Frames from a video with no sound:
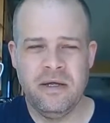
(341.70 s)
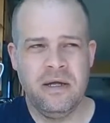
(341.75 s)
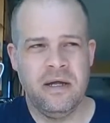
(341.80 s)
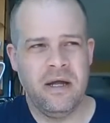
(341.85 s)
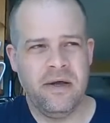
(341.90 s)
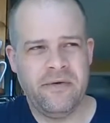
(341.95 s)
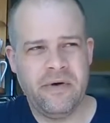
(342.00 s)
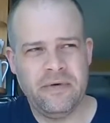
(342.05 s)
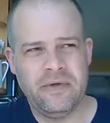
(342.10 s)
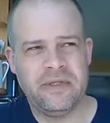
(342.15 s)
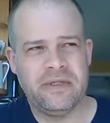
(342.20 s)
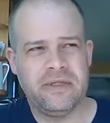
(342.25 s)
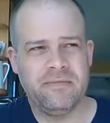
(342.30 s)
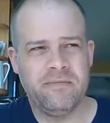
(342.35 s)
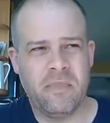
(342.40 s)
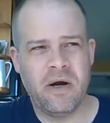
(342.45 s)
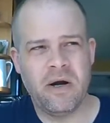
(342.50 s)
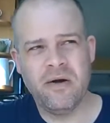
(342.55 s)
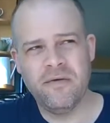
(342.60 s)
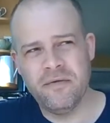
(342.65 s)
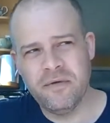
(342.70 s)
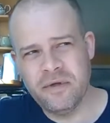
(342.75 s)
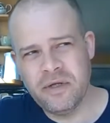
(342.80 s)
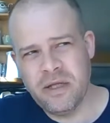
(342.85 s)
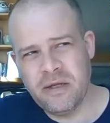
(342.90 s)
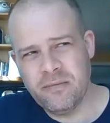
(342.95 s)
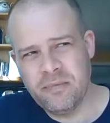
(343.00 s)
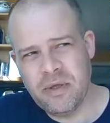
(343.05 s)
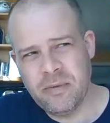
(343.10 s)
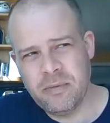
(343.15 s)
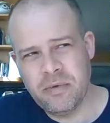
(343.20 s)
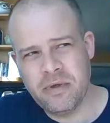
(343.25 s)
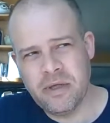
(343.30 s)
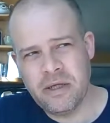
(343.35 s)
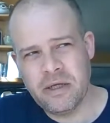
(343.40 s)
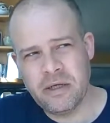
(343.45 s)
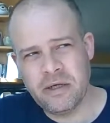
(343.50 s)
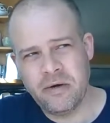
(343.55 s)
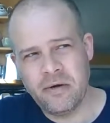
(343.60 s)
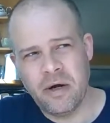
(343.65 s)
I've always marveled at people
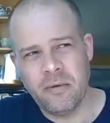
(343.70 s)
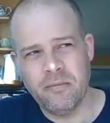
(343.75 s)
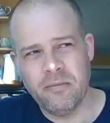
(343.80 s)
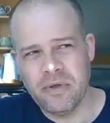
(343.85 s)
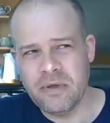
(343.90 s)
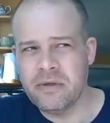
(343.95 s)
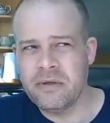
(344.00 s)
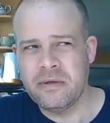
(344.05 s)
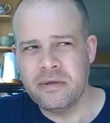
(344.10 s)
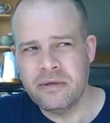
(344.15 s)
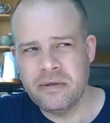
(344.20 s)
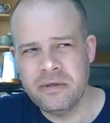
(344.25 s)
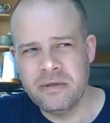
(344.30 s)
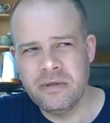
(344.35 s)
that grumble.